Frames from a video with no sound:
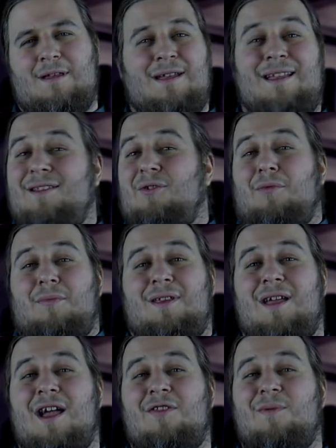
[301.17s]
And I don't mean
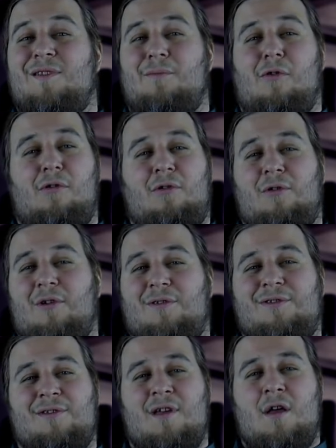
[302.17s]
guys with small
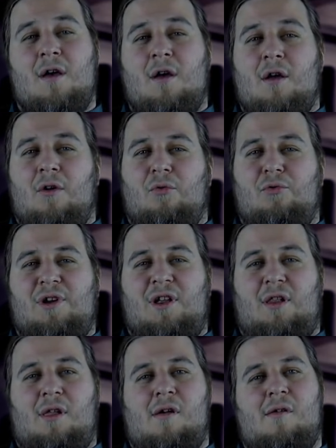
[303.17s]
quirks,
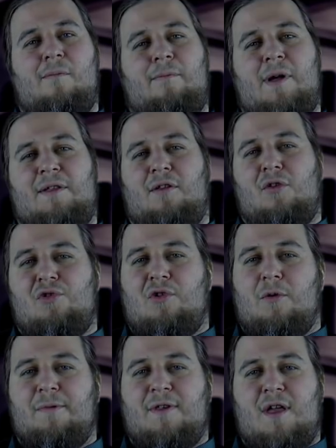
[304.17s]
real
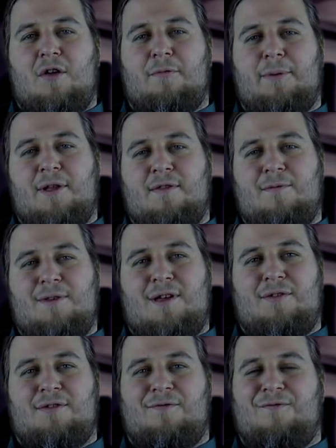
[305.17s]
pathological psychopaths
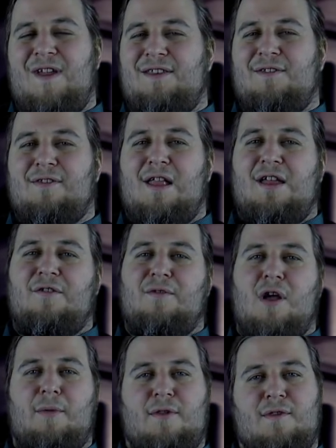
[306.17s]
without the faintest light of
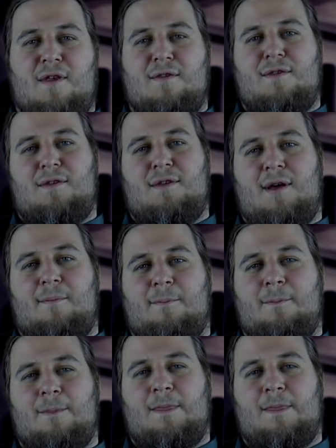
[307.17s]
common sense in them.